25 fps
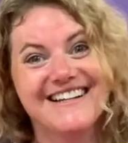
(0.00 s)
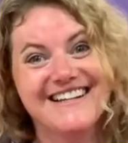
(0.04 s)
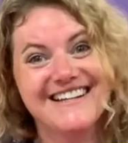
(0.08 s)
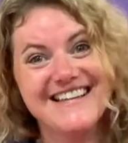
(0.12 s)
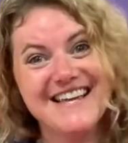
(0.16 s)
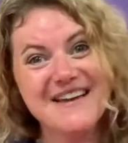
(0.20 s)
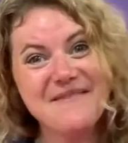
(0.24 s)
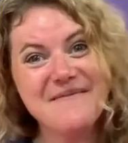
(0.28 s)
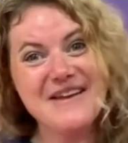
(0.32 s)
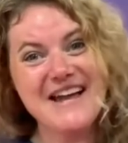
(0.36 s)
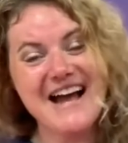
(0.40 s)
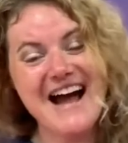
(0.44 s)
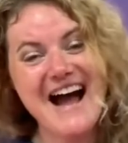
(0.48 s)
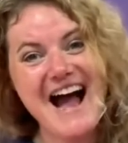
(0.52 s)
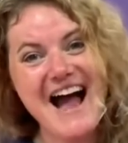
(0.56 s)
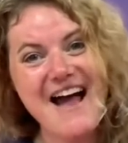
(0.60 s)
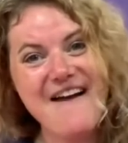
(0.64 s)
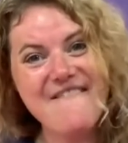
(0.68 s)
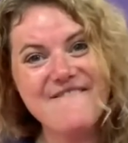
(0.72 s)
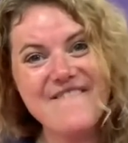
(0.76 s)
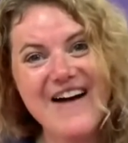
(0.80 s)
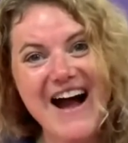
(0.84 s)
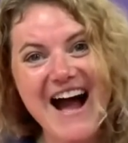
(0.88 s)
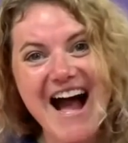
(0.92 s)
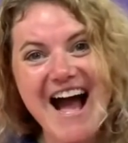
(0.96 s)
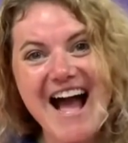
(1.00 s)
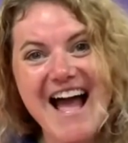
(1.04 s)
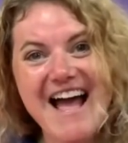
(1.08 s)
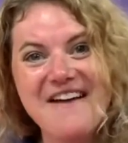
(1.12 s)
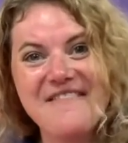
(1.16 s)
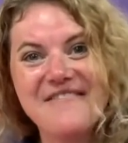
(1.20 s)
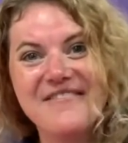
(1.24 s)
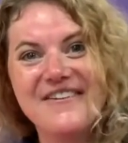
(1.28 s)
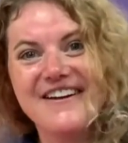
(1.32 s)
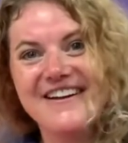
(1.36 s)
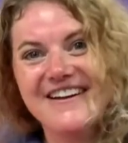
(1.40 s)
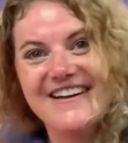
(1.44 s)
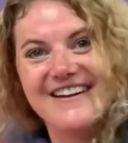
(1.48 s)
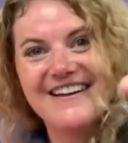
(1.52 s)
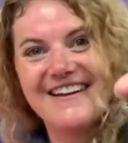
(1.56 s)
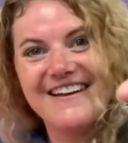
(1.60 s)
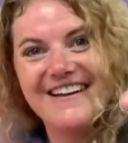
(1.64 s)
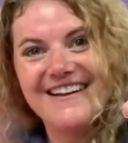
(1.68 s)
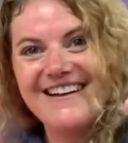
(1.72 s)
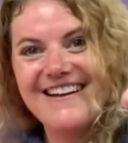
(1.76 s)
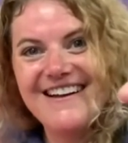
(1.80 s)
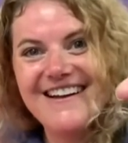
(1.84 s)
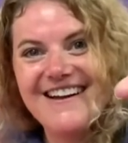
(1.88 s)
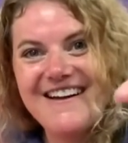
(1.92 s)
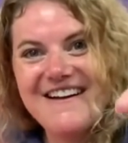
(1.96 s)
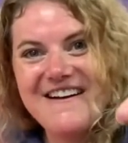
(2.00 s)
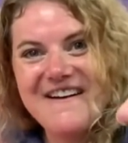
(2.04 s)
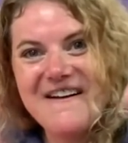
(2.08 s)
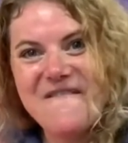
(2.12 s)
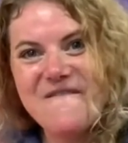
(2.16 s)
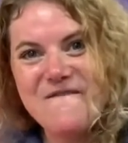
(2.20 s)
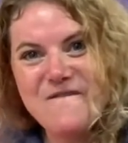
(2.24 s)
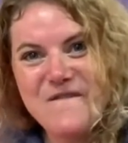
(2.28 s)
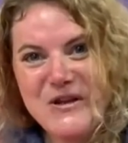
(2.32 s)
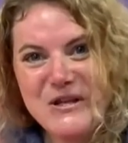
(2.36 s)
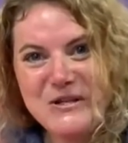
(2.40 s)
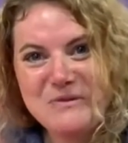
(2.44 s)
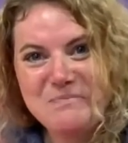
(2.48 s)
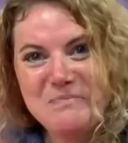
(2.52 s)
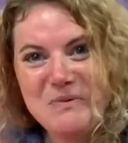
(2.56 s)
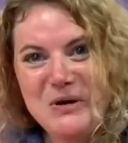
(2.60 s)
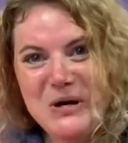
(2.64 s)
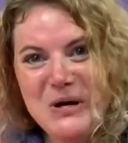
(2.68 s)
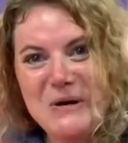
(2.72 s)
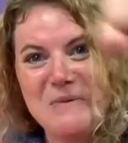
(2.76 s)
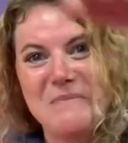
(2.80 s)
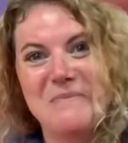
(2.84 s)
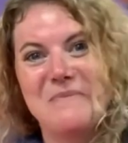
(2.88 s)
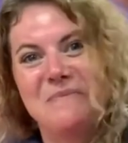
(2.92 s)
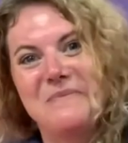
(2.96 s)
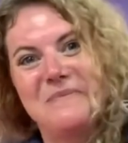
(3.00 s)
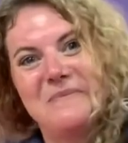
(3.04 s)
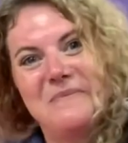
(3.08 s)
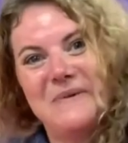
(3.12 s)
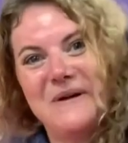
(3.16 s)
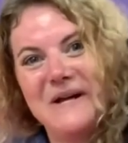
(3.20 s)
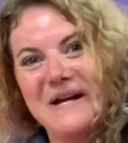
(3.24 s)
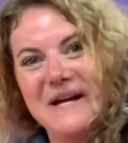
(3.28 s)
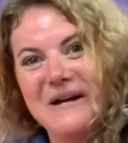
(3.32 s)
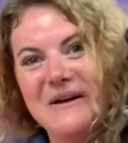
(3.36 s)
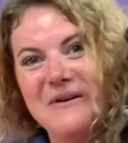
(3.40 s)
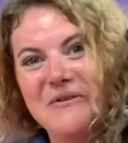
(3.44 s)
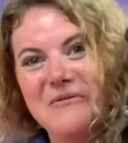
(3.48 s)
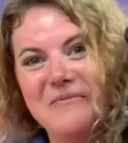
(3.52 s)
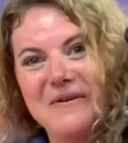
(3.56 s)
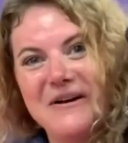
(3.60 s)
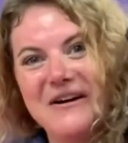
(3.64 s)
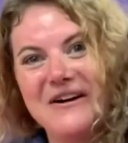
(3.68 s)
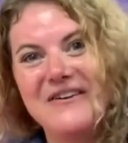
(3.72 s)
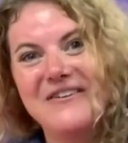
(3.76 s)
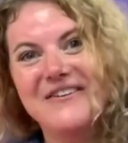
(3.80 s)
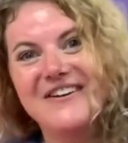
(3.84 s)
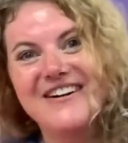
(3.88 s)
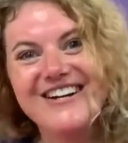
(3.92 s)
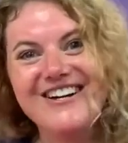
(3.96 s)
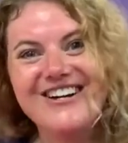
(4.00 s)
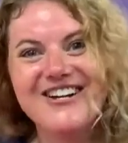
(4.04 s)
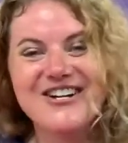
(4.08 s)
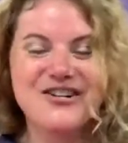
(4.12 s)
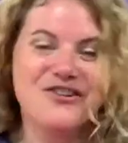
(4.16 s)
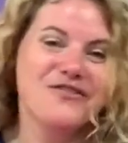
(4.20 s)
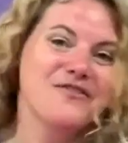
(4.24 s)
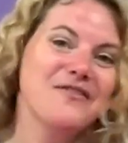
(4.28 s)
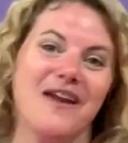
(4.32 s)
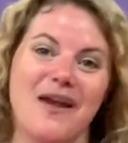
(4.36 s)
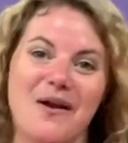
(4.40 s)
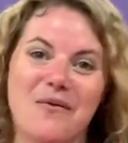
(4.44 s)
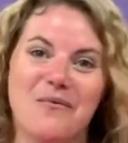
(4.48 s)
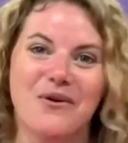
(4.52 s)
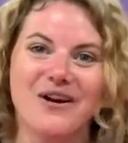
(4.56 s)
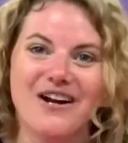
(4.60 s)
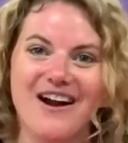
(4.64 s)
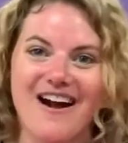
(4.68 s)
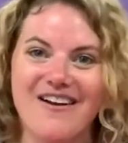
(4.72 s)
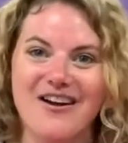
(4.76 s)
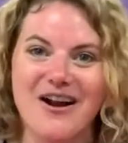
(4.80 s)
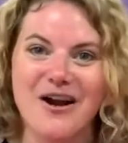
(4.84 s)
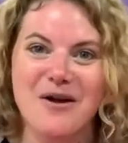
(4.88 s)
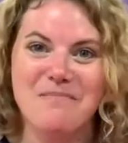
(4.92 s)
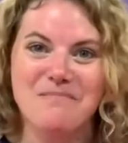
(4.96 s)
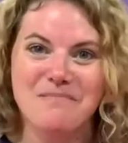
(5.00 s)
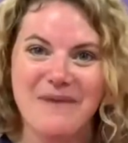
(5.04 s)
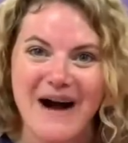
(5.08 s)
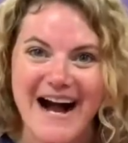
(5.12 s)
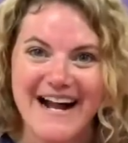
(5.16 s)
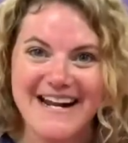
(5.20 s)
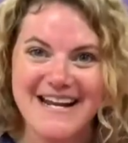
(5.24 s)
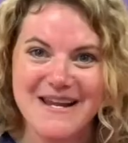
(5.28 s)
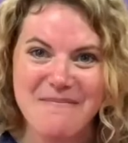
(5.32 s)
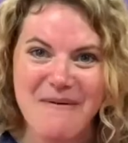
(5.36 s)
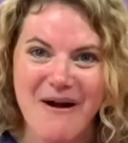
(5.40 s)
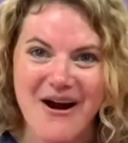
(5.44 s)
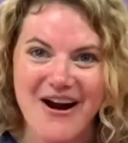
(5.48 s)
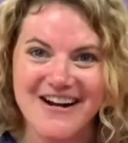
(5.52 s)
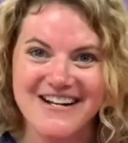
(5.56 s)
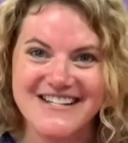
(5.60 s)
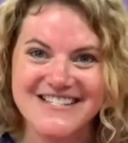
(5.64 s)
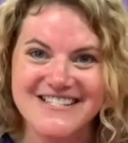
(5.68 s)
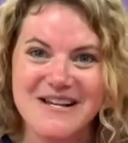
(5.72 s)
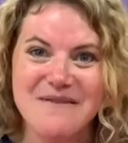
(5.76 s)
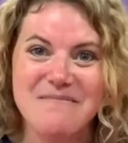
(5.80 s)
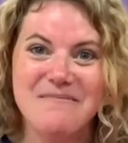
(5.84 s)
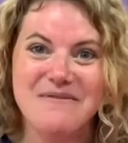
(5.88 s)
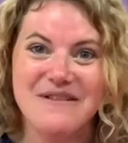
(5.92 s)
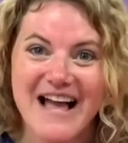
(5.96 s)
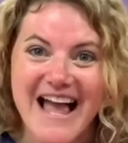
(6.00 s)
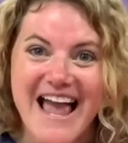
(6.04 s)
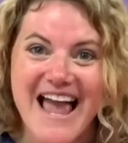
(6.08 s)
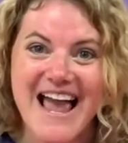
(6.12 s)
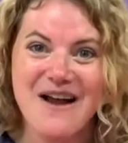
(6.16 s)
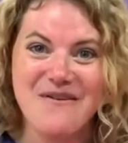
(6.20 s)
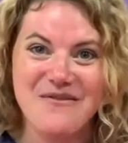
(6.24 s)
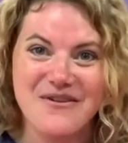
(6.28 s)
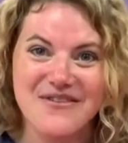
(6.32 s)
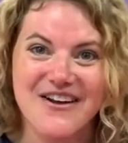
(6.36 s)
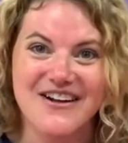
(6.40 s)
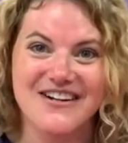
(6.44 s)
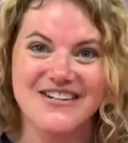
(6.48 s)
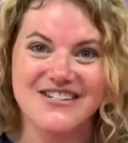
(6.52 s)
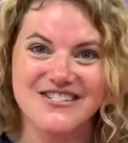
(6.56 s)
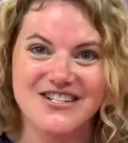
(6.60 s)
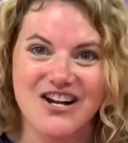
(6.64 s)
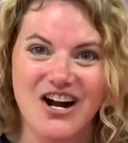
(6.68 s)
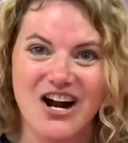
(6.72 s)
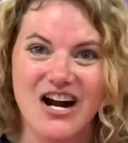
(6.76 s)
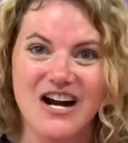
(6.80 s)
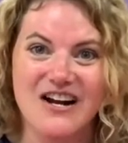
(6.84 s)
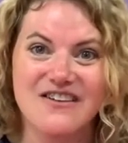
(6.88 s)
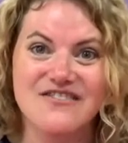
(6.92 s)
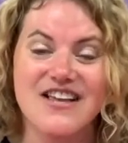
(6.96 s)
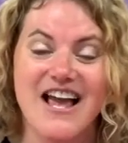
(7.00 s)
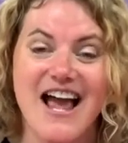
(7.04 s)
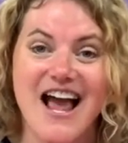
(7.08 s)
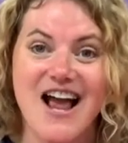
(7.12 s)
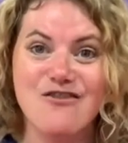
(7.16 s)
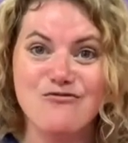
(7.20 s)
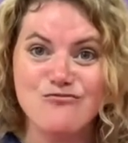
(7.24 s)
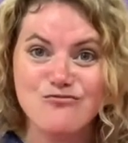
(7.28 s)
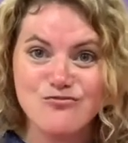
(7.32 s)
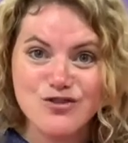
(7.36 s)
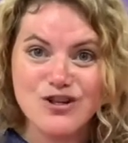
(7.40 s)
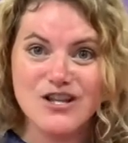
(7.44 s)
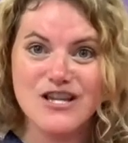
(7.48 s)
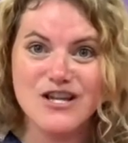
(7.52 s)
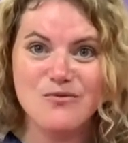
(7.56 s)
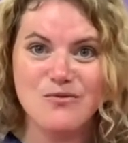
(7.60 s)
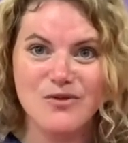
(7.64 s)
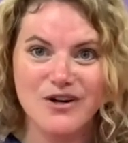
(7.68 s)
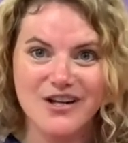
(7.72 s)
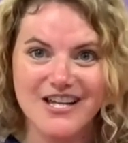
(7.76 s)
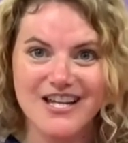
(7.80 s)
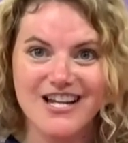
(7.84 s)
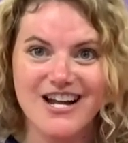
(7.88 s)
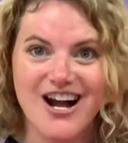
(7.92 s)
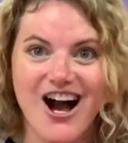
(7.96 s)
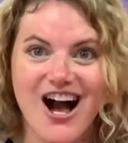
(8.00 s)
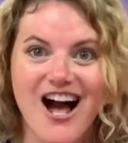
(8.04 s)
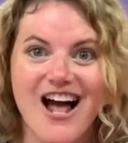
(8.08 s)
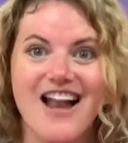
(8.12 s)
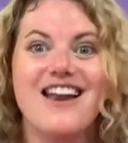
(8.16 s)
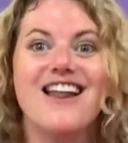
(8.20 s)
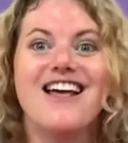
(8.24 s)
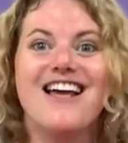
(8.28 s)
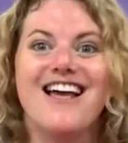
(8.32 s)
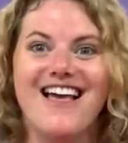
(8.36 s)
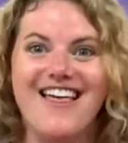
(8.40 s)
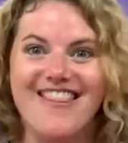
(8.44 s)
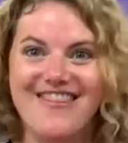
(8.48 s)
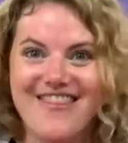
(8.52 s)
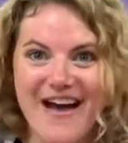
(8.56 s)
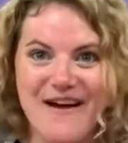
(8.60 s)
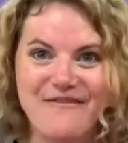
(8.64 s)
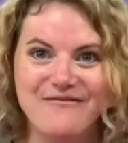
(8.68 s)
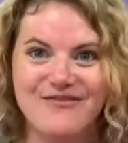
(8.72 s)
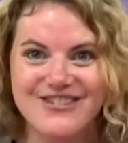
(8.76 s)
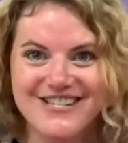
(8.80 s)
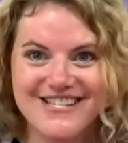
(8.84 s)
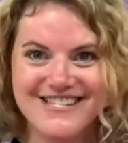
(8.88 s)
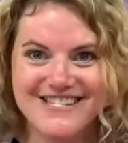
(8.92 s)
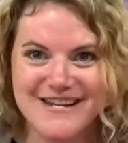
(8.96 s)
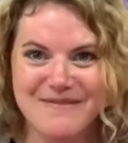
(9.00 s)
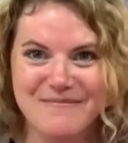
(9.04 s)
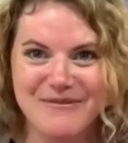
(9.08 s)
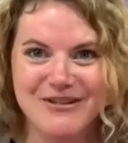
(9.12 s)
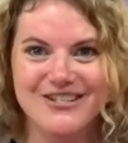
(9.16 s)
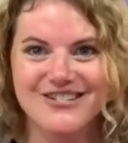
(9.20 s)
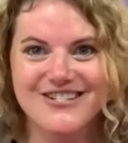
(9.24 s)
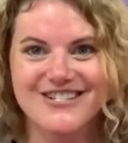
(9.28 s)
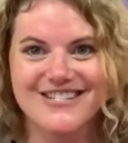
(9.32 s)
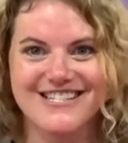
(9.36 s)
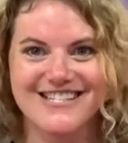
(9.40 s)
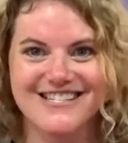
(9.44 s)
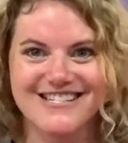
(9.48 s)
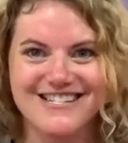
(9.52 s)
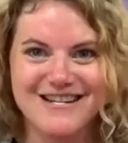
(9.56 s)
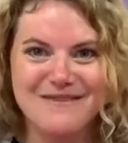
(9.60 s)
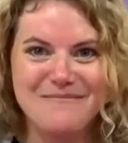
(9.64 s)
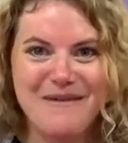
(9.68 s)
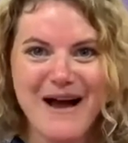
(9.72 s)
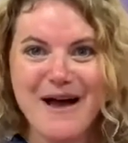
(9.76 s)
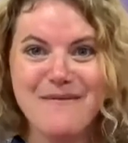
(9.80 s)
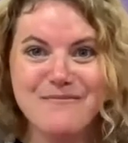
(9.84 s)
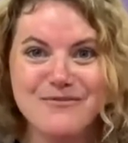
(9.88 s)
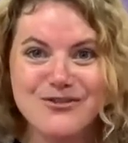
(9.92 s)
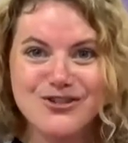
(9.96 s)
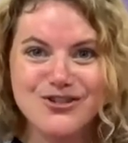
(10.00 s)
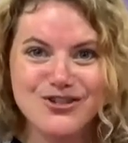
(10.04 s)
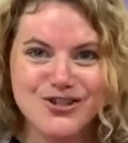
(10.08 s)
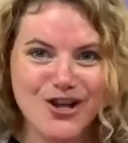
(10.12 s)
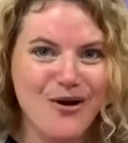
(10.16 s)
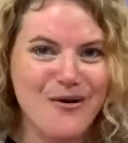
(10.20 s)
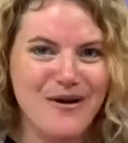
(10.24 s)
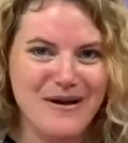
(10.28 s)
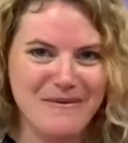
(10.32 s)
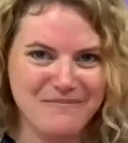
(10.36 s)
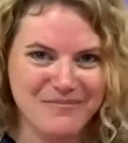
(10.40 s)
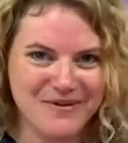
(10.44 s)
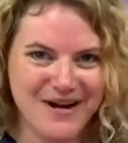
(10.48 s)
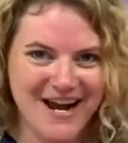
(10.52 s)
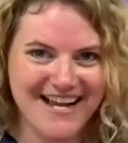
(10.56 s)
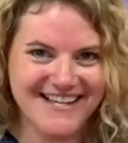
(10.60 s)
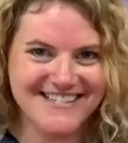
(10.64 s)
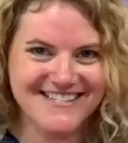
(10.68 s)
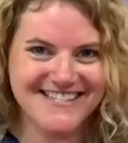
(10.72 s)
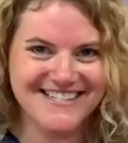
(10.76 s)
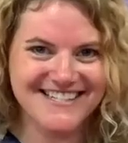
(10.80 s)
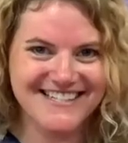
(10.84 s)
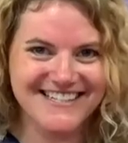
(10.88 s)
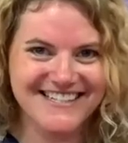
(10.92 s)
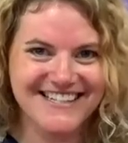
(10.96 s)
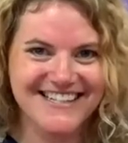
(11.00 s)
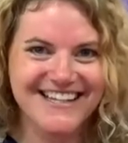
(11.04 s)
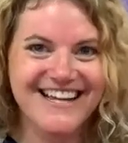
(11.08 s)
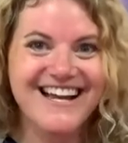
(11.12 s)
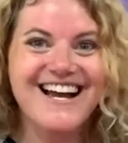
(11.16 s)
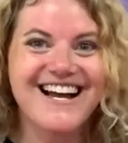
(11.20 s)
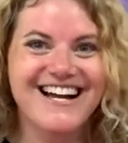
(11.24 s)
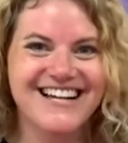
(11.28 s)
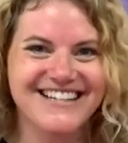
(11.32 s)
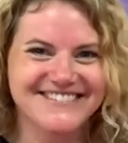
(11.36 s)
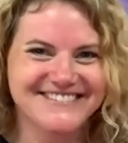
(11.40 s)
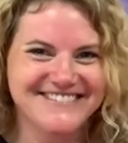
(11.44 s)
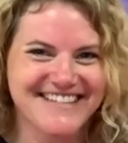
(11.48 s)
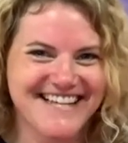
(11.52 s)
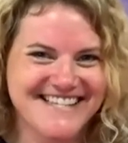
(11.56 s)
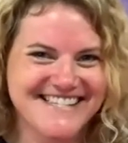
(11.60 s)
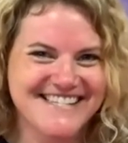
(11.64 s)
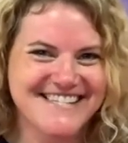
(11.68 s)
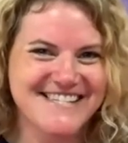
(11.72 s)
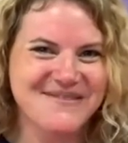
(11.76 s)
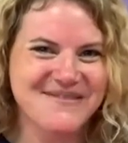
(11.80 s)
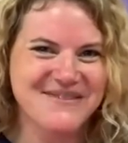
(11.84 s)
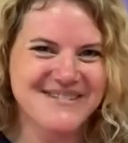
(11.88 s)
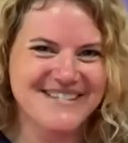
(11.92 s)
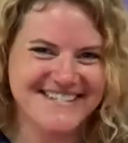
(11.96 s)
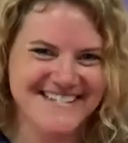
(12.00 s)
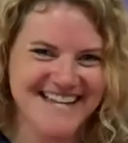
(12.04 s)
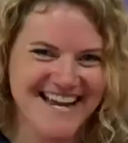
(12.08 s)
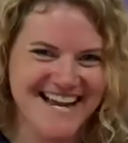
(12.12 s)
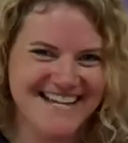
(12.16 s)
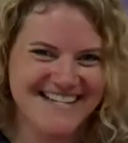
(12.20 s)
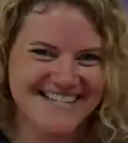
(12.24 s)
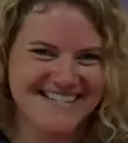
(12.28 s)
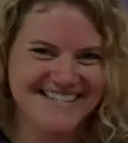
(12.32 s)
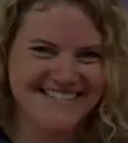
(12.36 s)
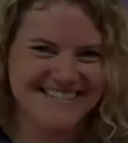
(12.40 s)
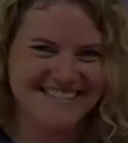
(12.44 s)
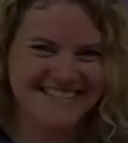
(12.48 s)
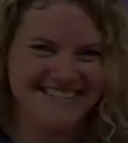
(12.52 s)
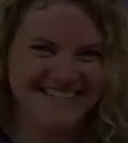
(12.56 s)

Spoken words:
Give me a high five. Fist bump, elbow. Great work on our body parts, playing with our scarves, and really working on that vestibular system. I'm so impressed. Let's see what's next.